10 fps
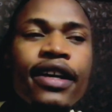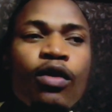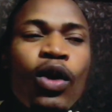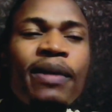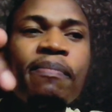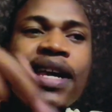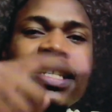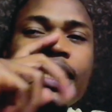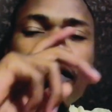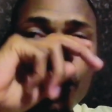What
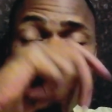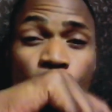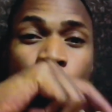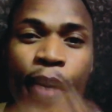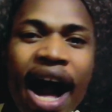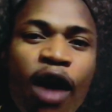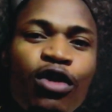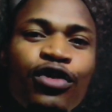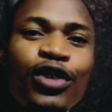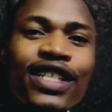makes it even more
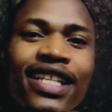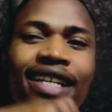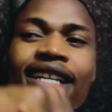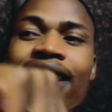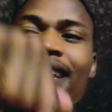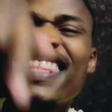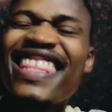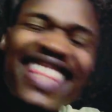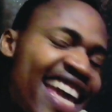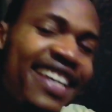powerful is that the
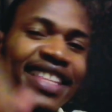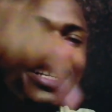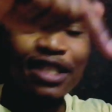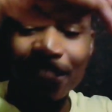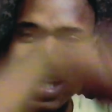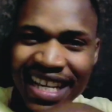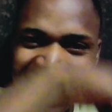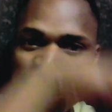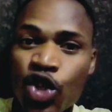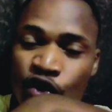thing that is
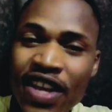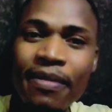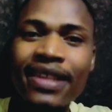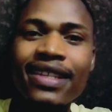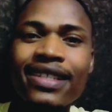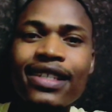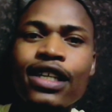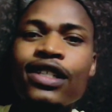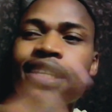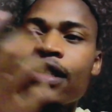dreaming this
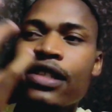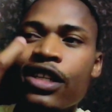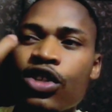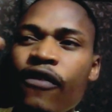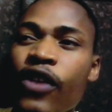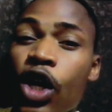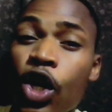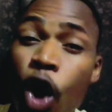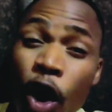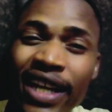is of a
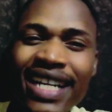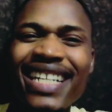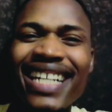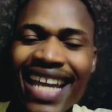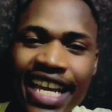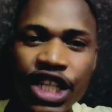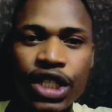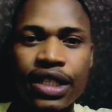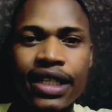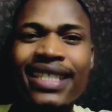godly
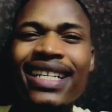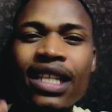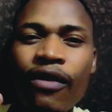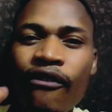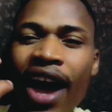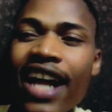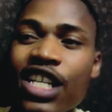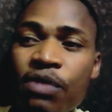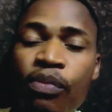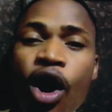nature. It's a divine
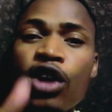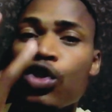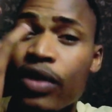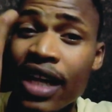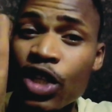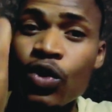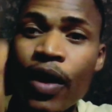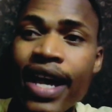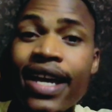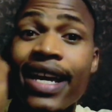spark, so that's
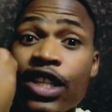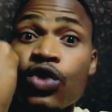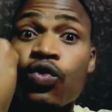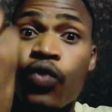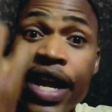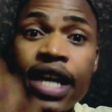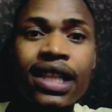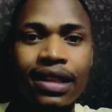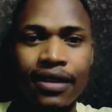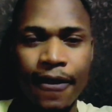why it's
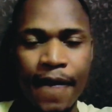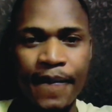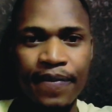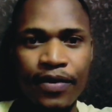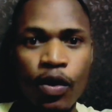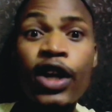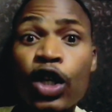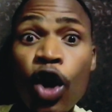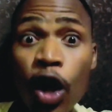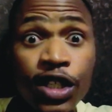real. When
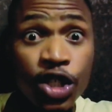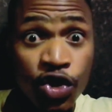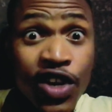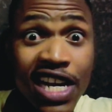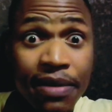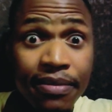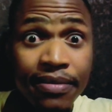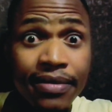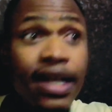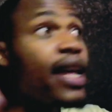God's
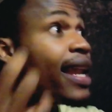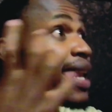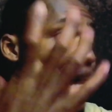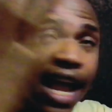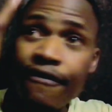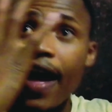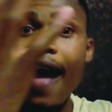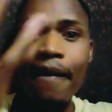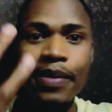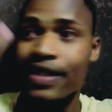dream, life
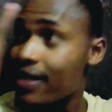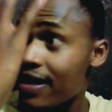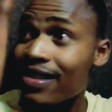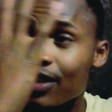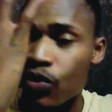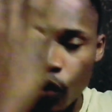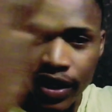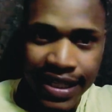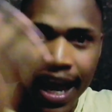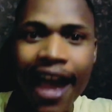happens. This is
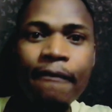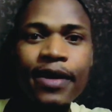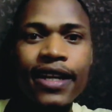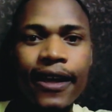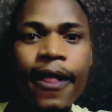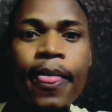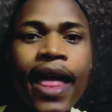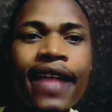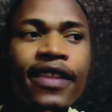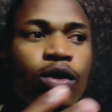what's happening.
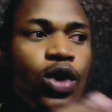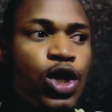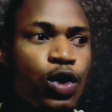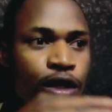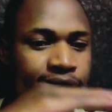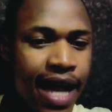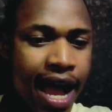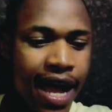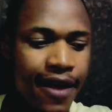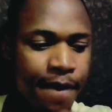And then when you
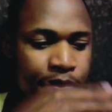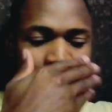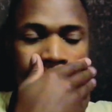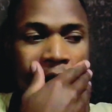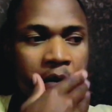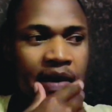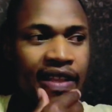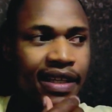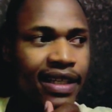die, in